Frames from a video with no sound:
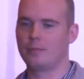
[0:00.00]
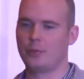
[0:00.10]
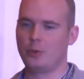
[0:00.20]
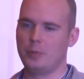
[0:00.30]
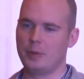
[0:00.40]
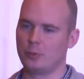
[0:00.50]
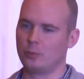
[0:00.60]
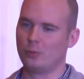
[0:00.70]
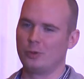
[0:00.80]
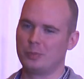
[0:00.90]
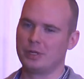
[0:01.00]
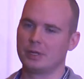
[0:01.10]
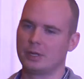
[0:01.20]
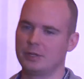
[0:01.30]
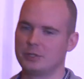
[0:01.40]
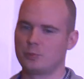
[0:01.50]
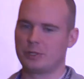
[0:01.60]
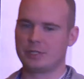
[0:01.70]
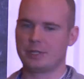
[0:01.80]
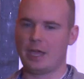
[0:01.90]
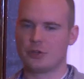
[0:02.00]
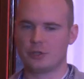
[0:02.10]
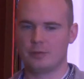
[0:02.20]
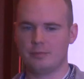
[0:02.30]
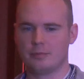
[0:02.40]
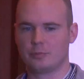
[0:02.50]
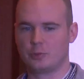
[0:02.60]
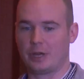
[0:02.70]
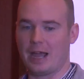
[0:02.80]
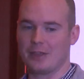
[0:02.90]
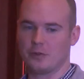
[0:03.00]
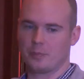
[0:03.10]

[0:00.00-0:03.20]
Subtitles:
3 people will be in this presentation. 3 kind of